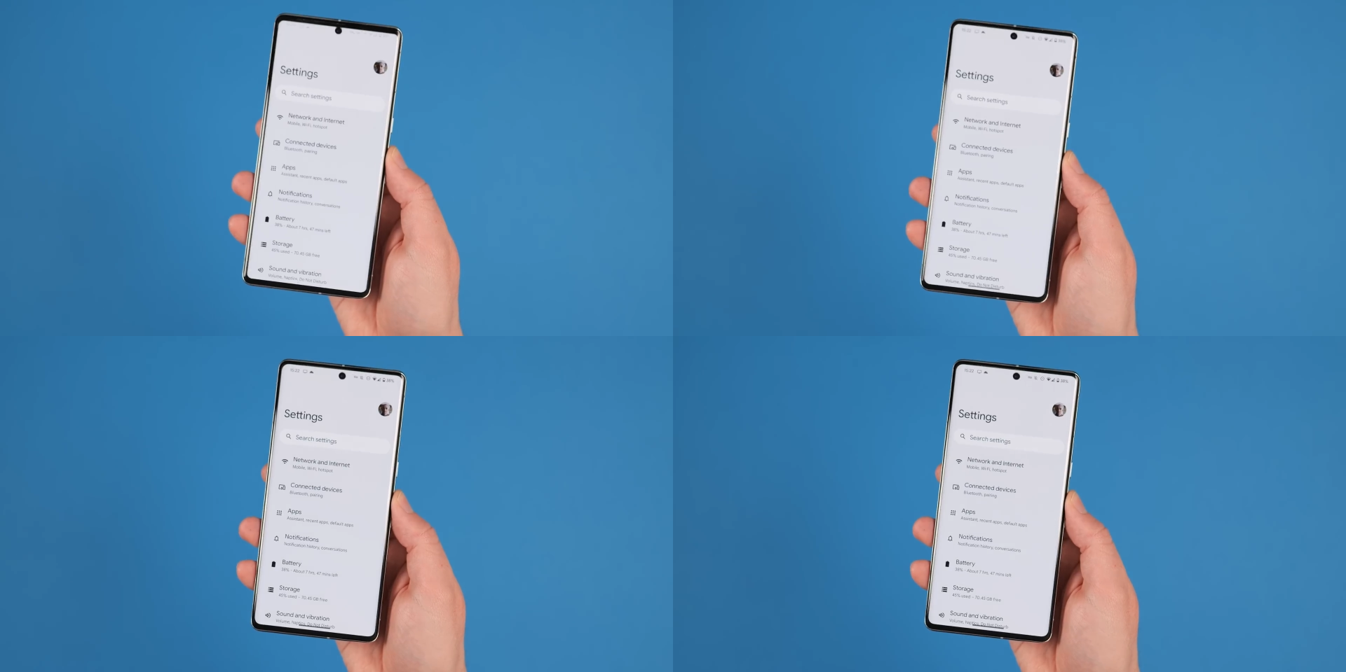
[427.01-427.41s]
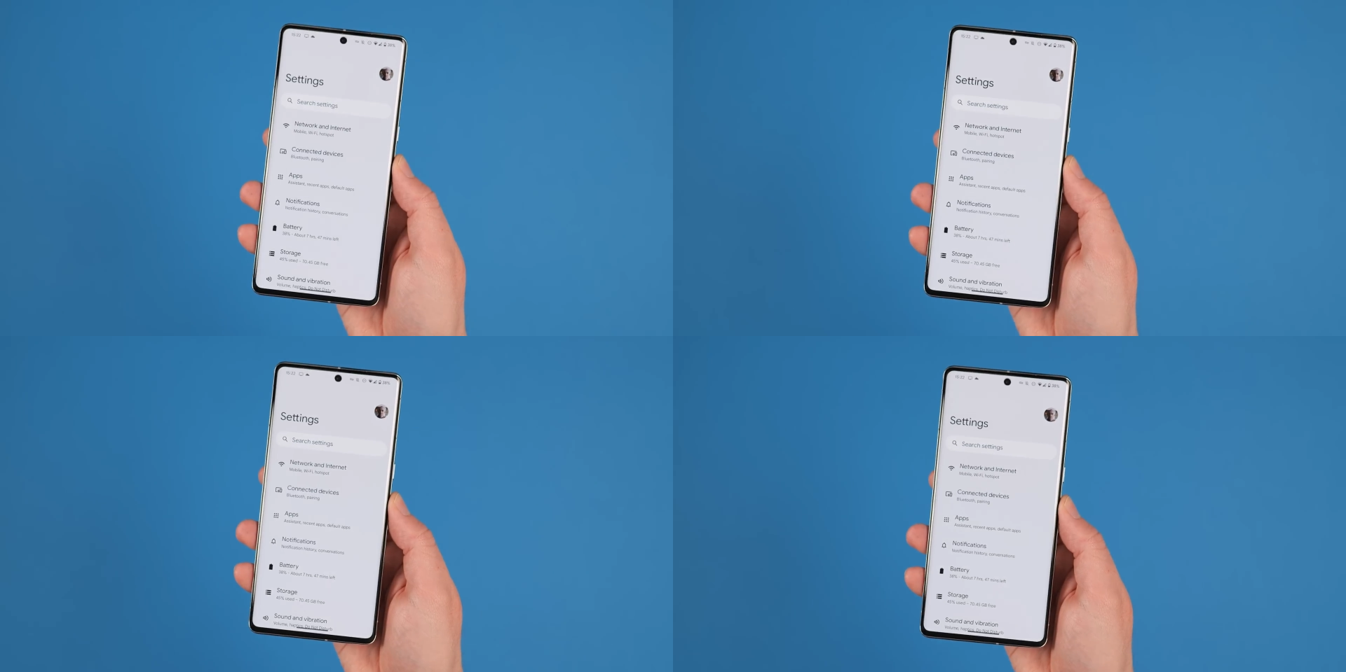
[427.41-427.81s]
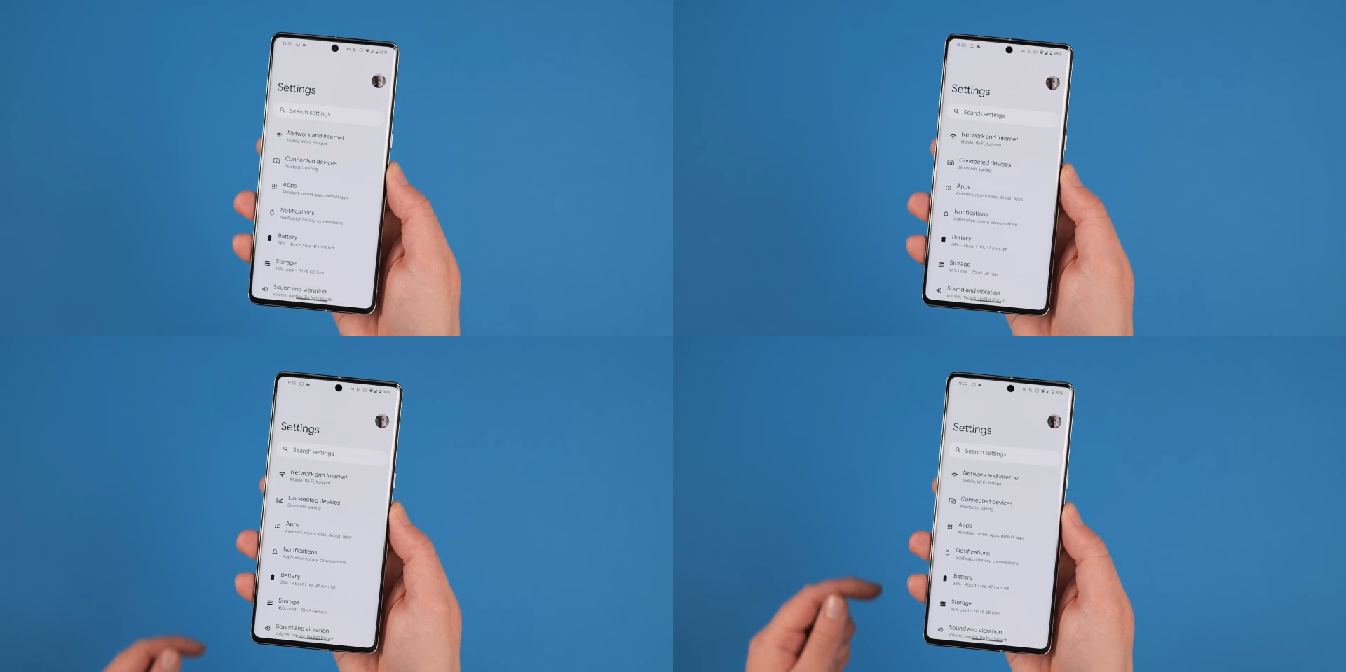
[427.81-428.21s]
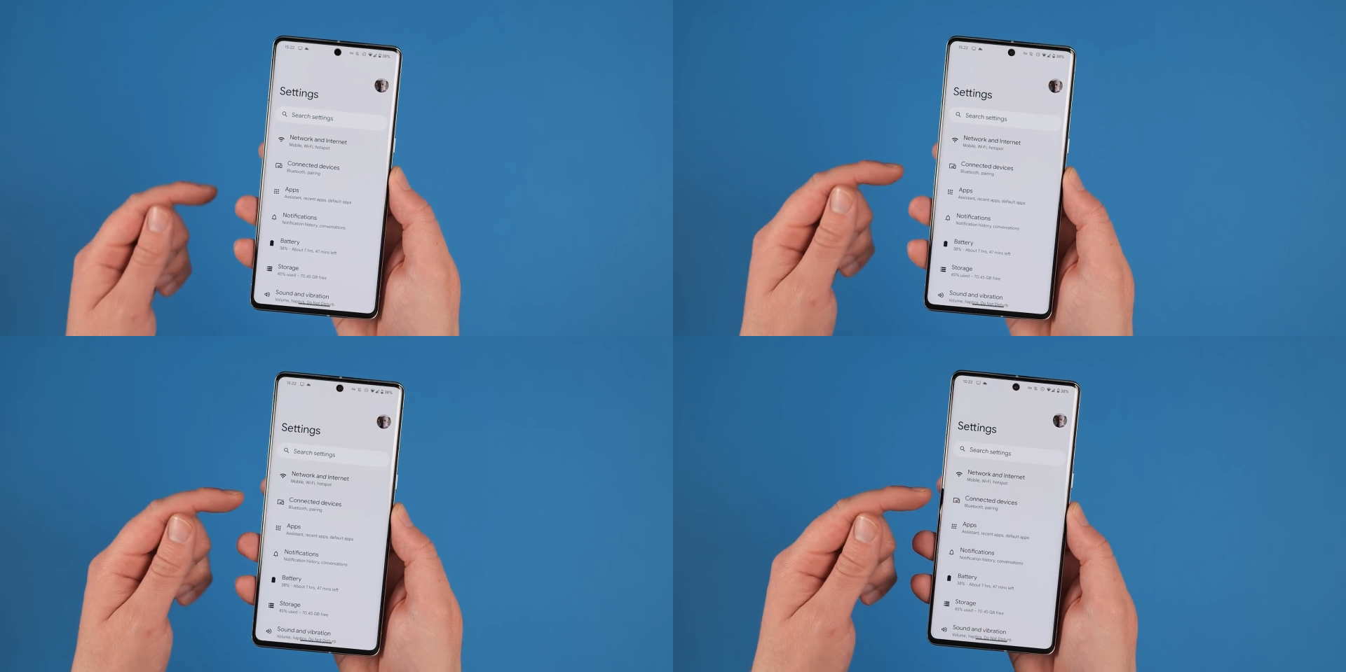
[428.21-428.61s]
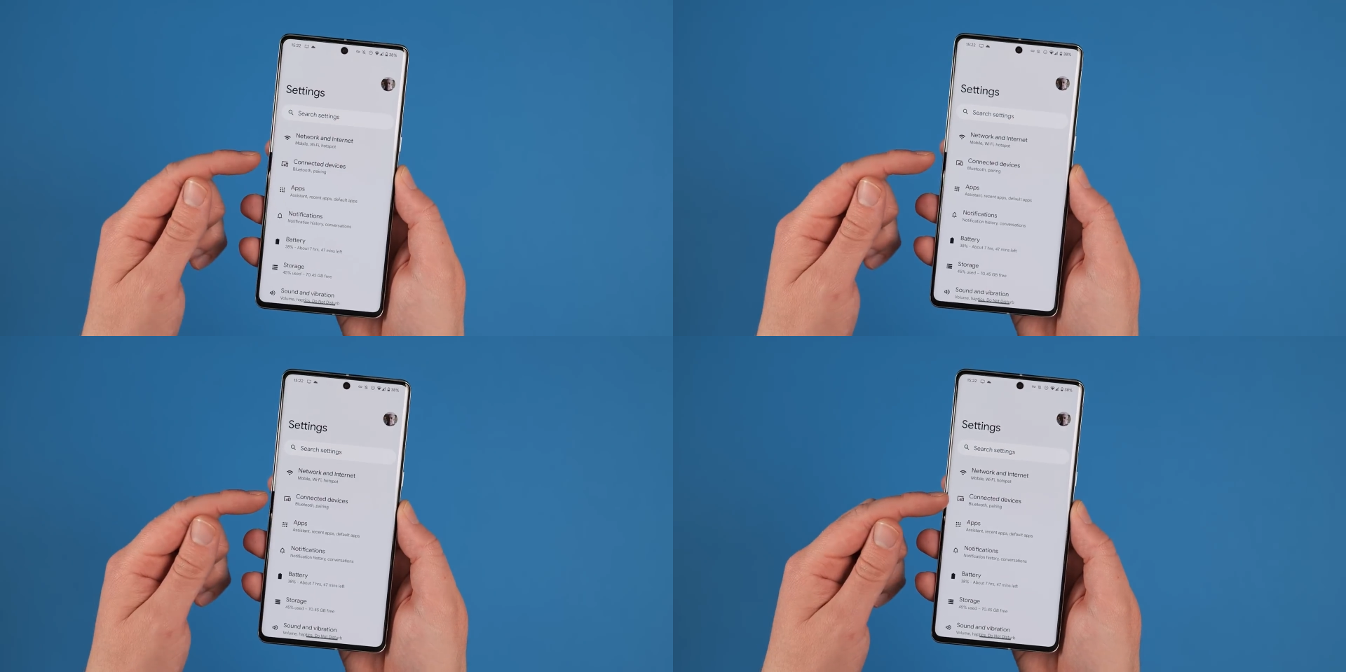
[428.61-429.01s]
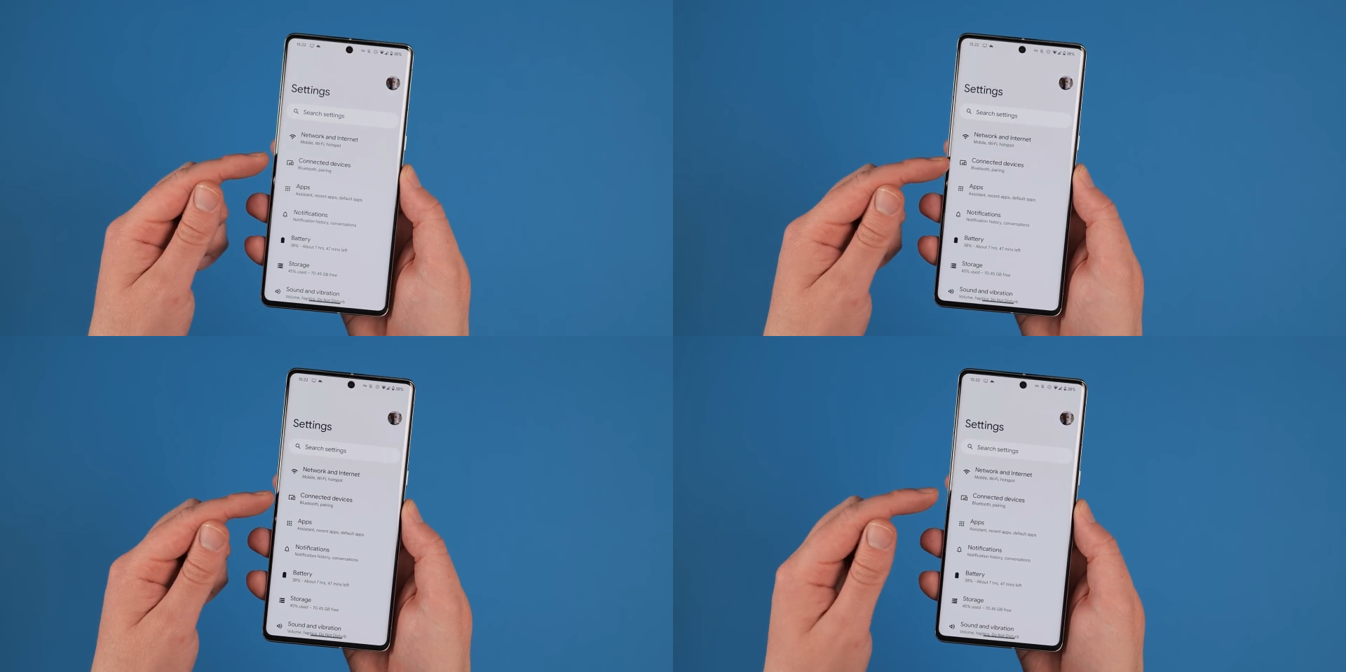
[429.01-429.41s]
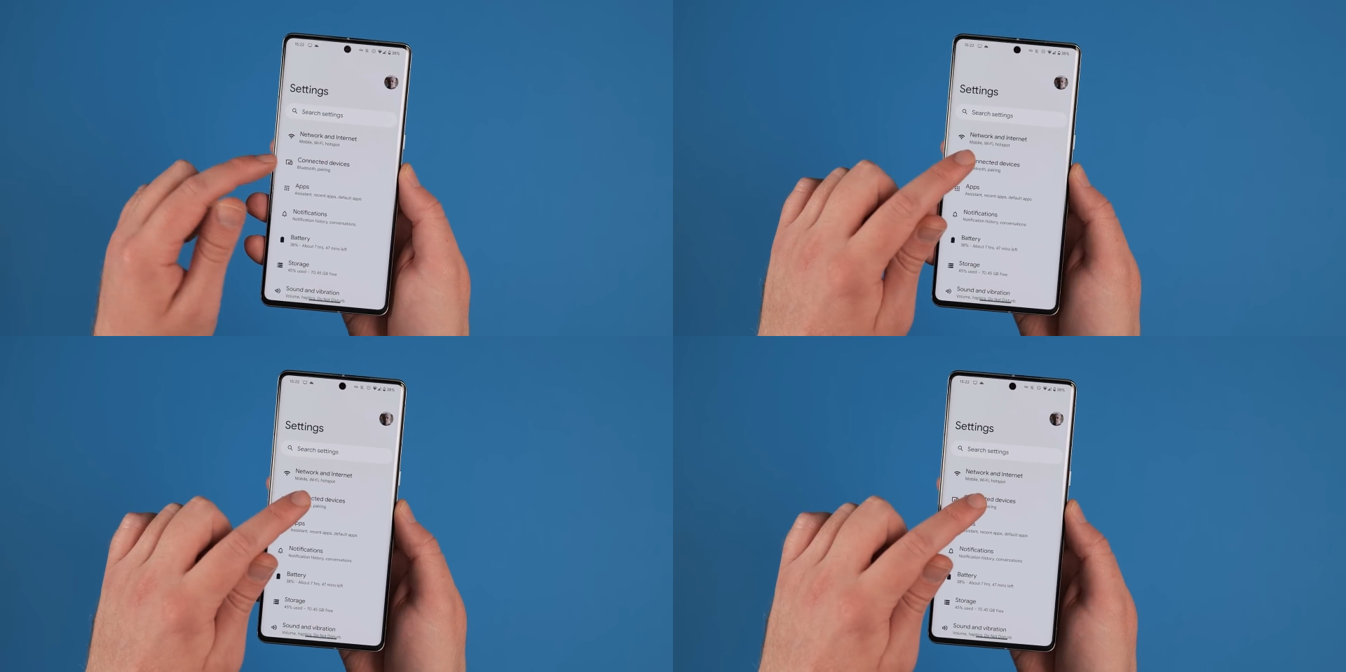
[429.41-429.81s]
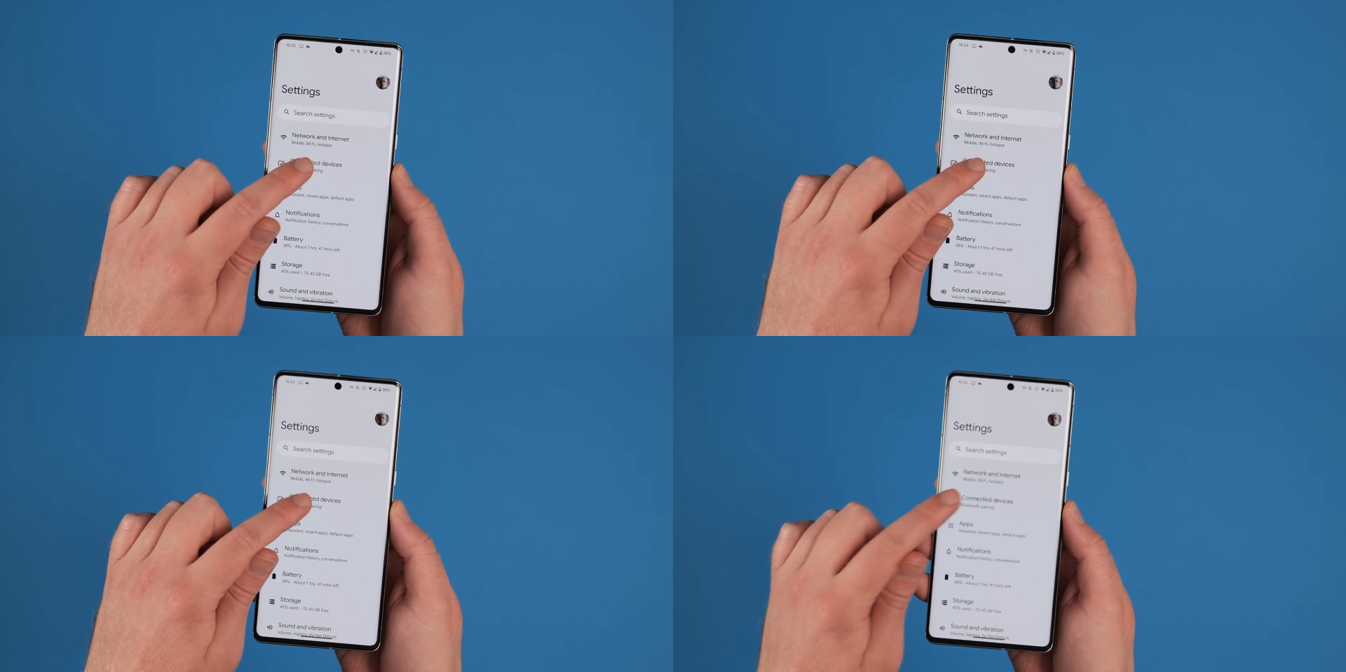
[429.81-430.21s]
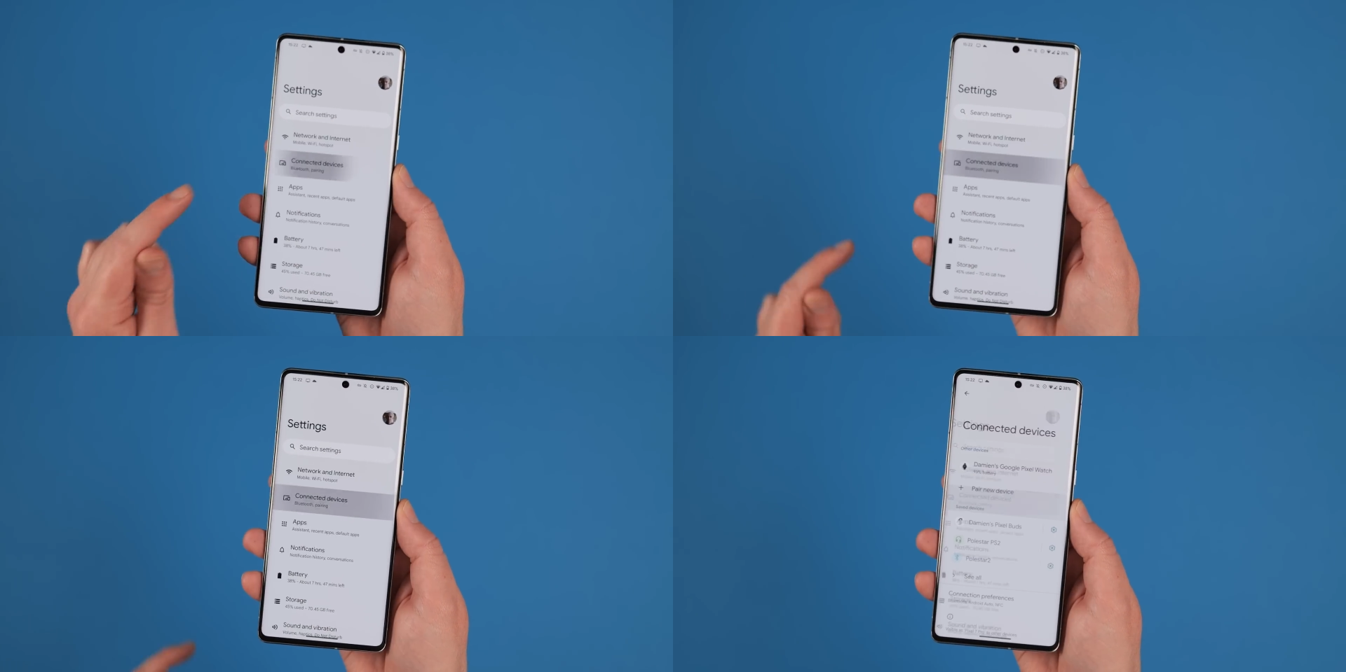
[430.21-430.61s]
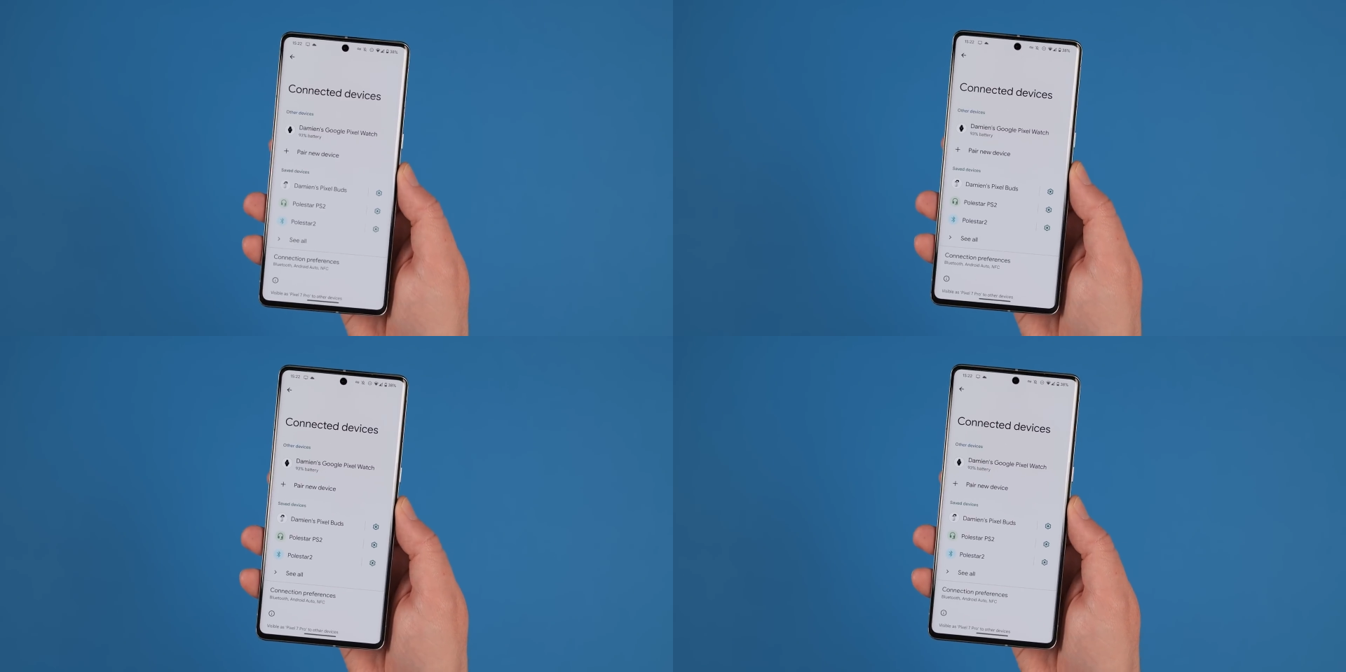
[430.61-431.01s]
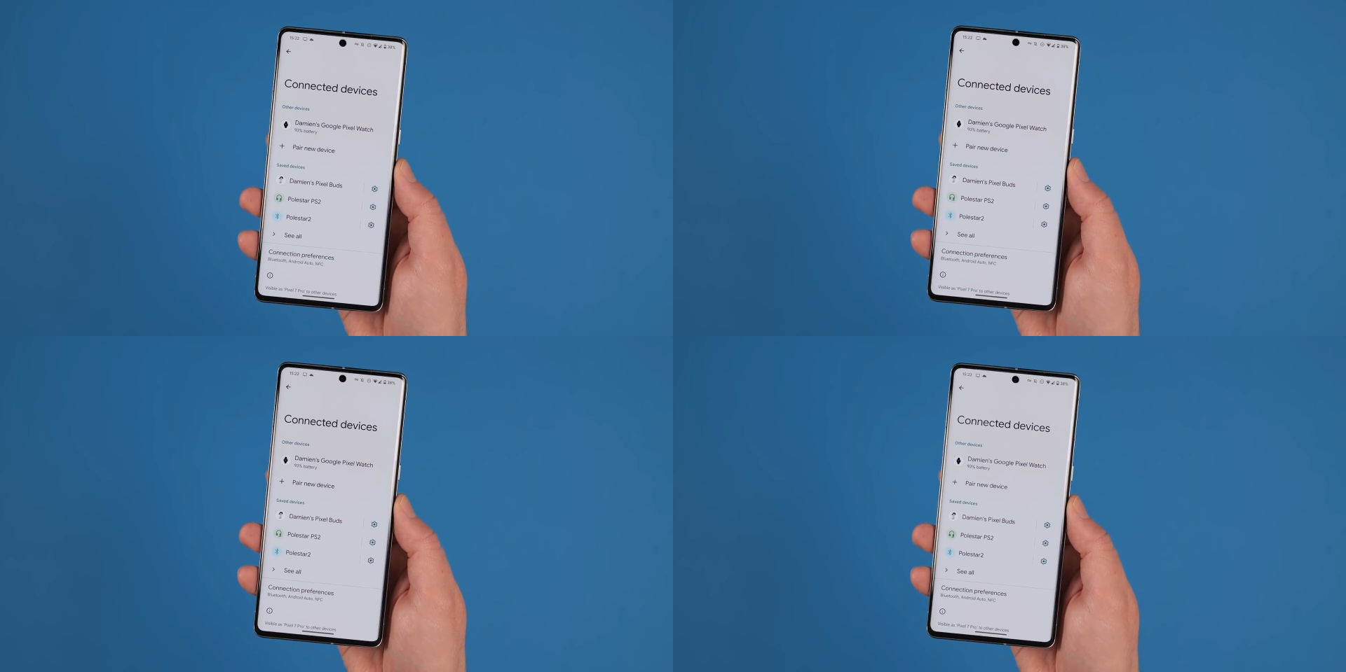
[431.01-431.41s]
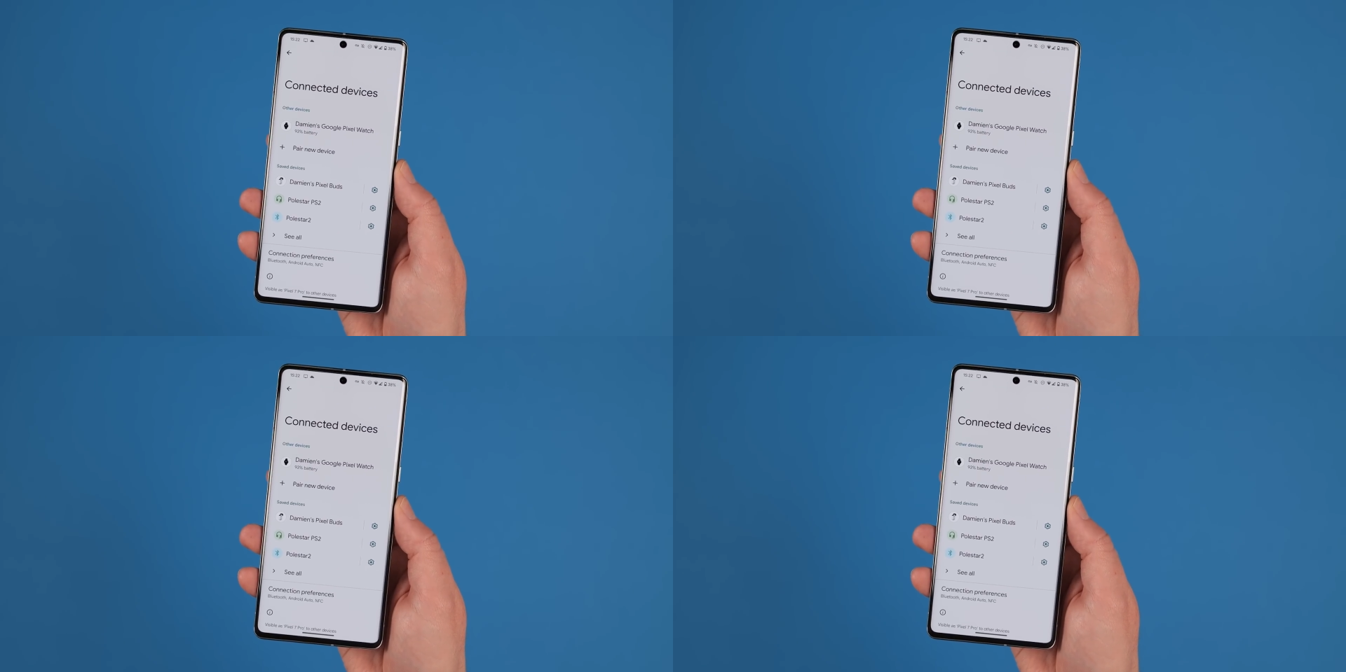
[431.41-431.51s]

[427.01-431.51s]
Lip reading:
(no speaker visible)